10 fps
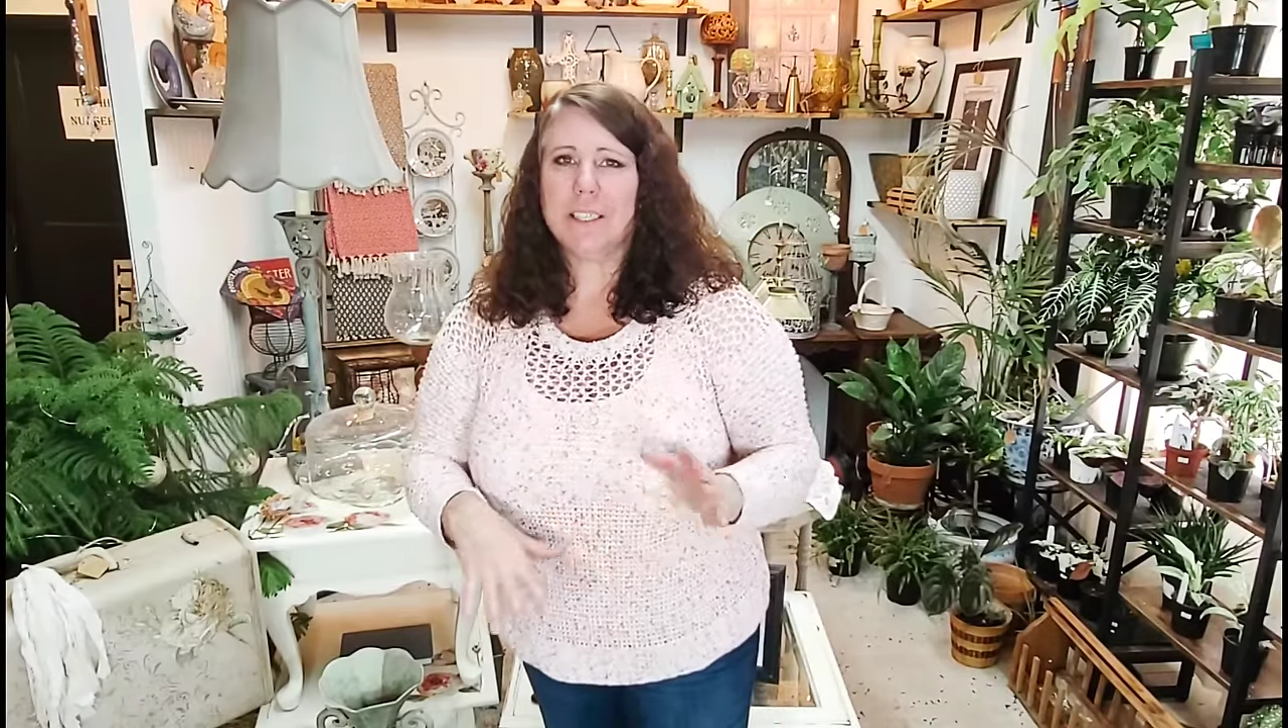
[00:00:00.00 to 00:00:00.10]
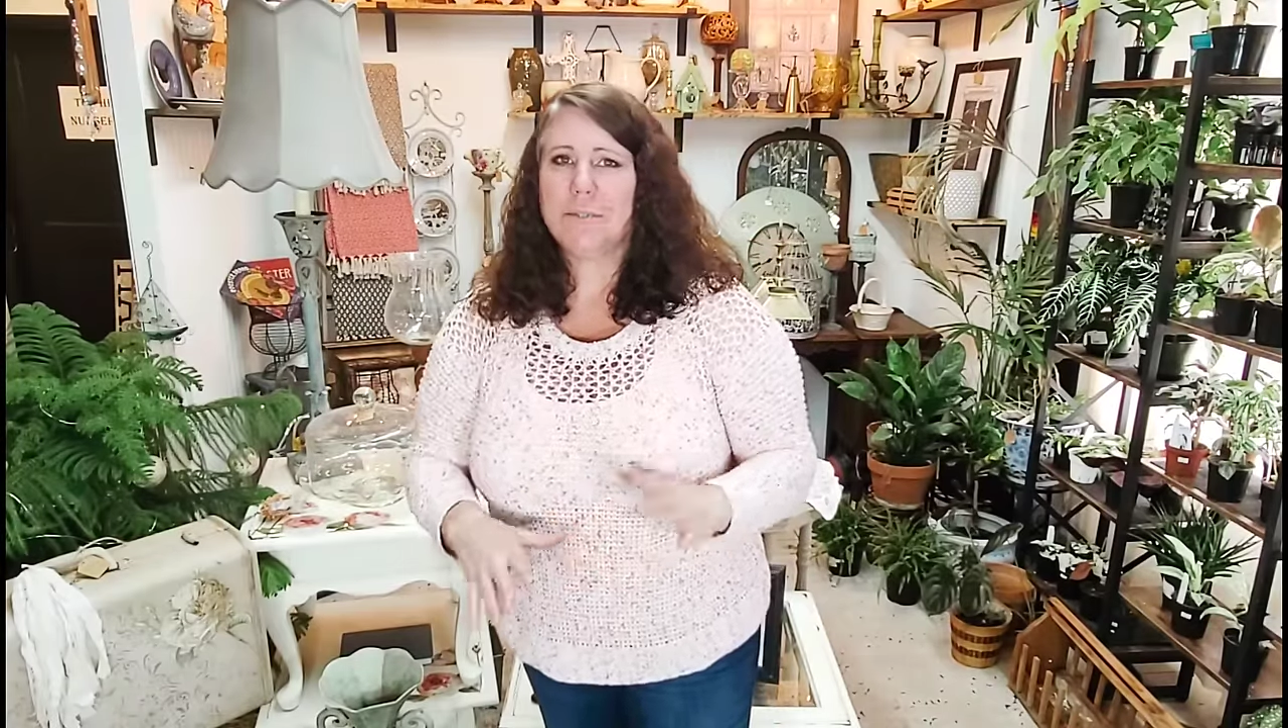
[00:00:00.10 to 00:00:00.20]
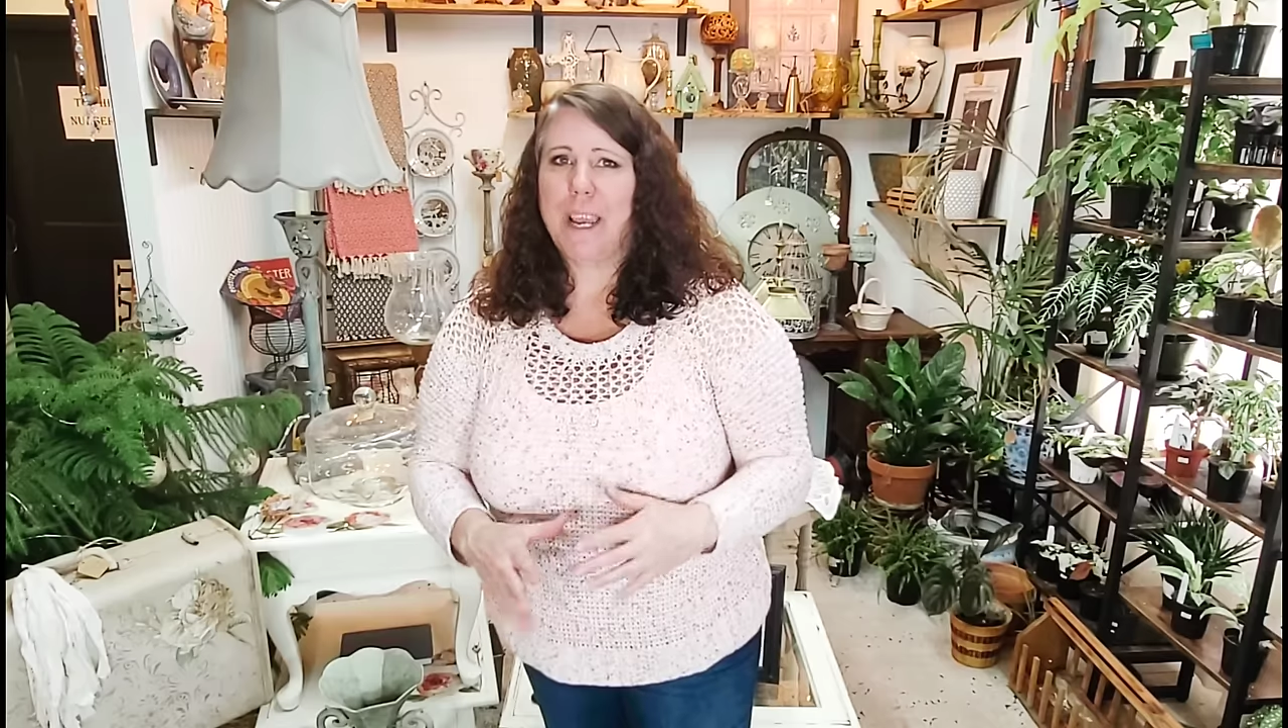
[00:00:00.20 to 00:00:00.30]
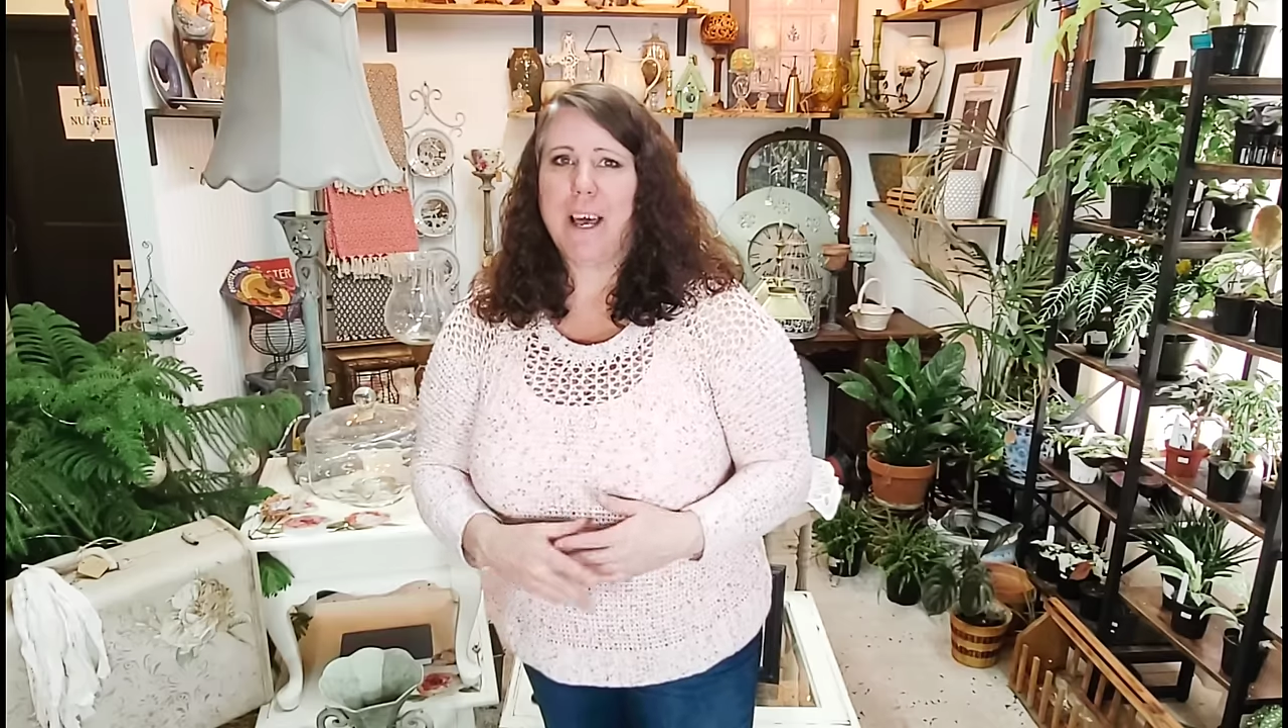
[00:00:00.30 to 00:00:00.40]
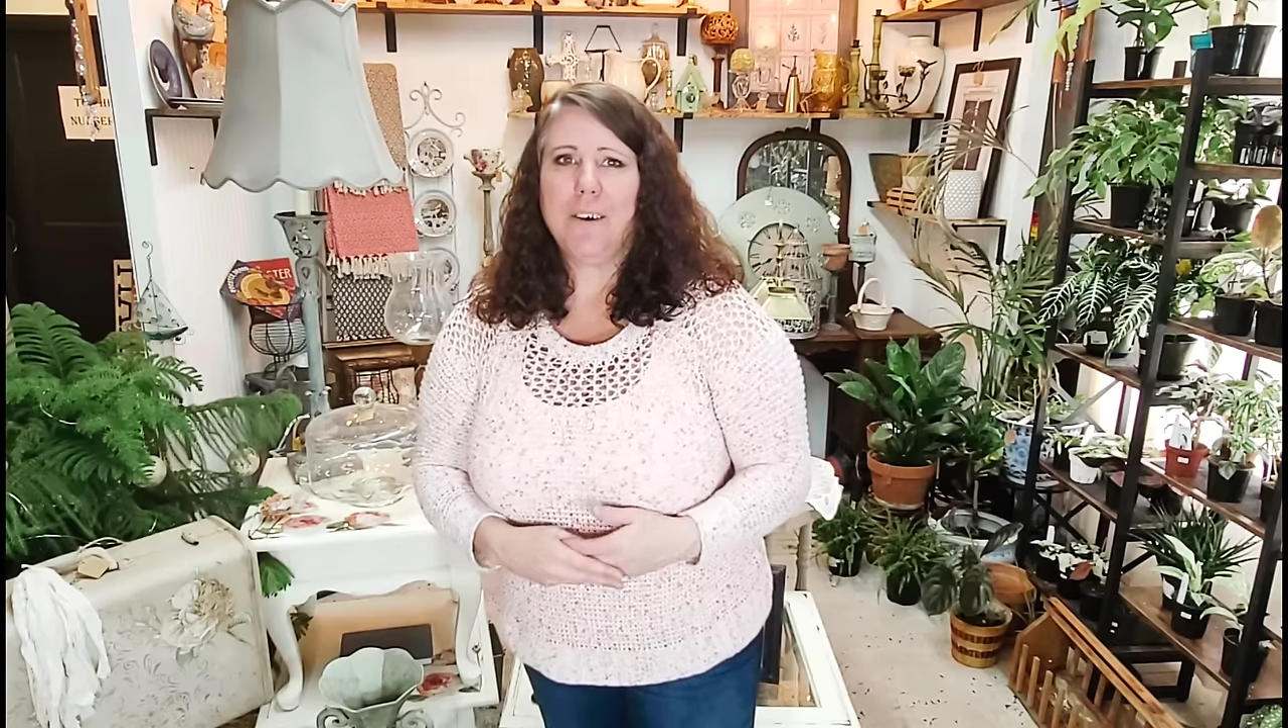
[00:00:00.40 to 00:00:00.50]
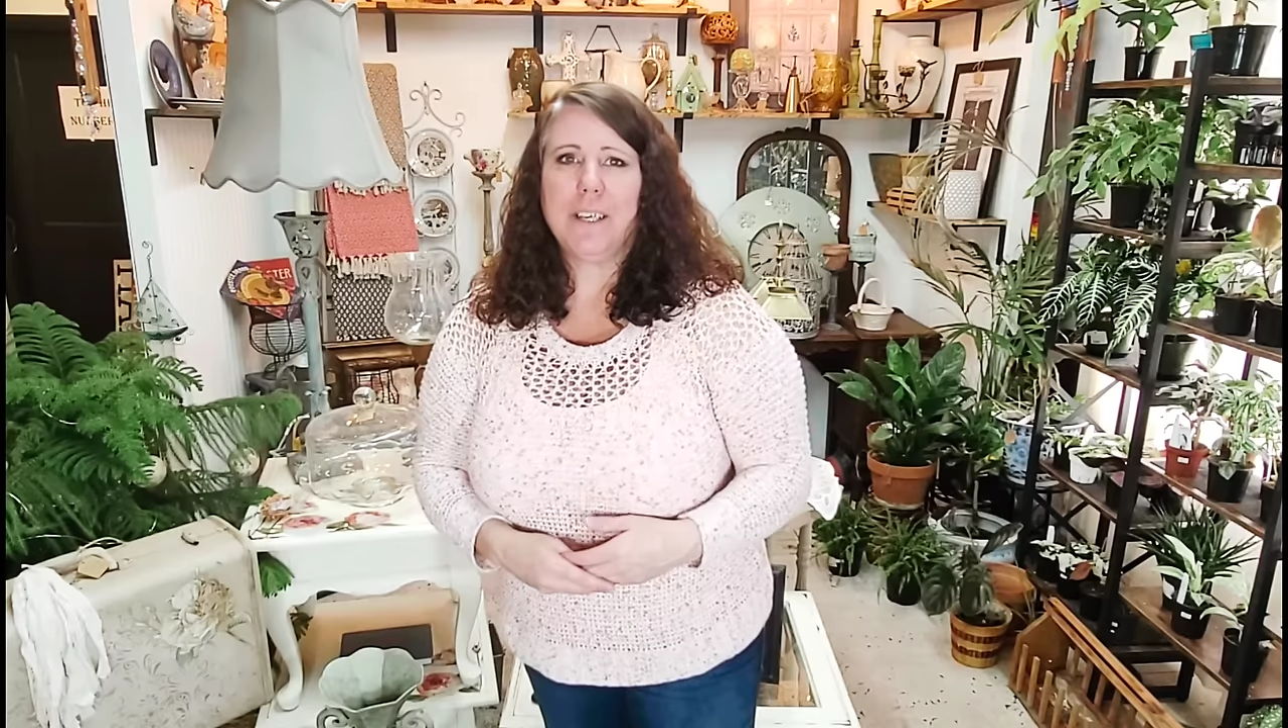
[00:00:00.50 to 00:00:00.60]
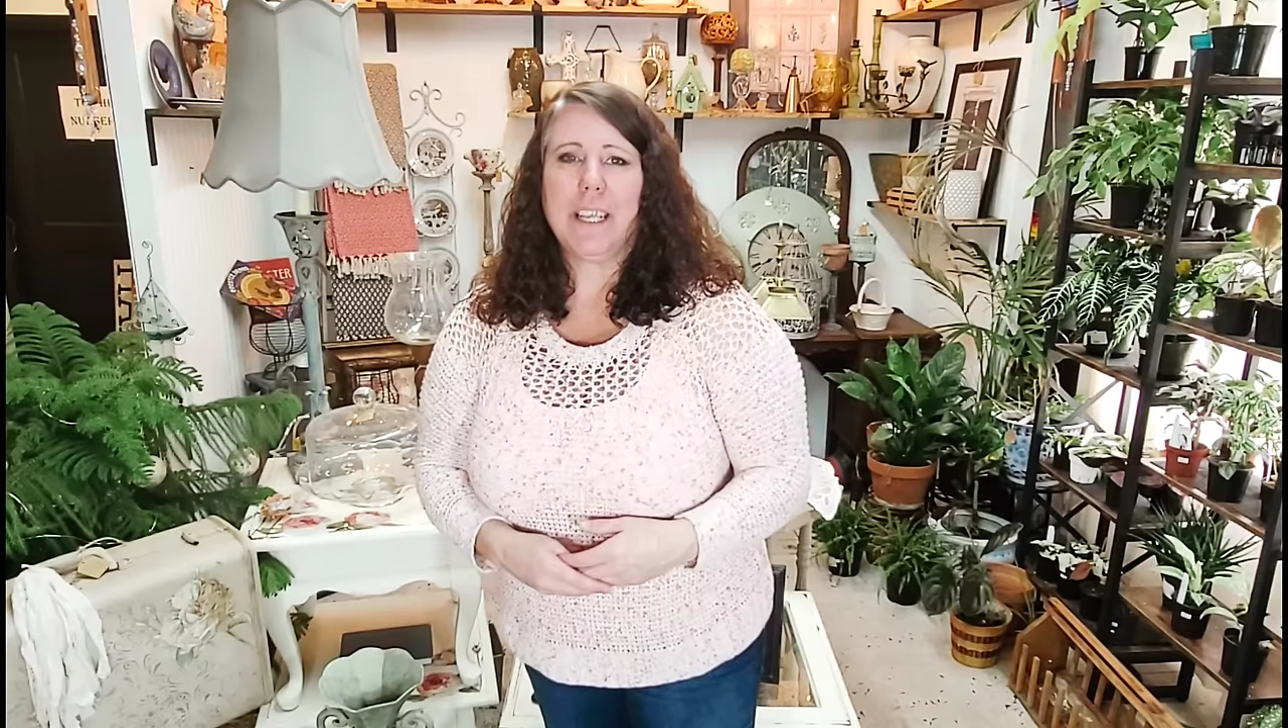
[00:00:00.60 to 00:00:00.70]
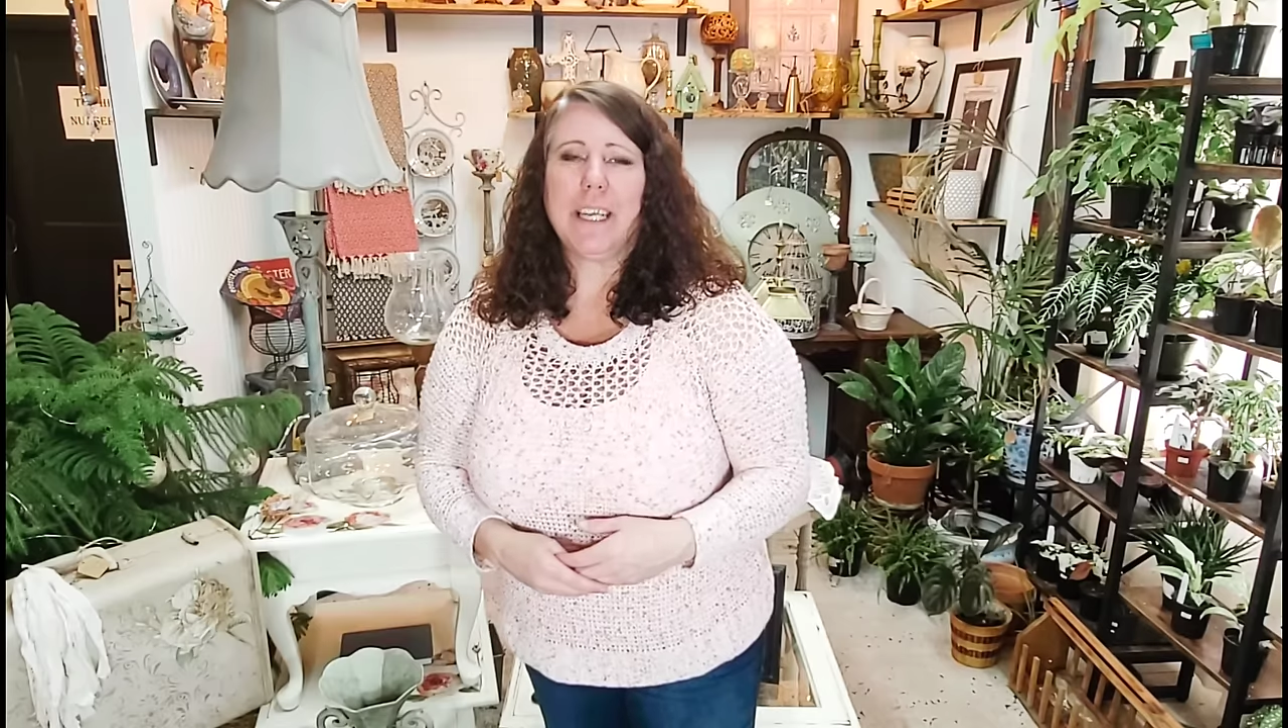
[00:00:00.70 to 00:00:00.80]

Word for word: around and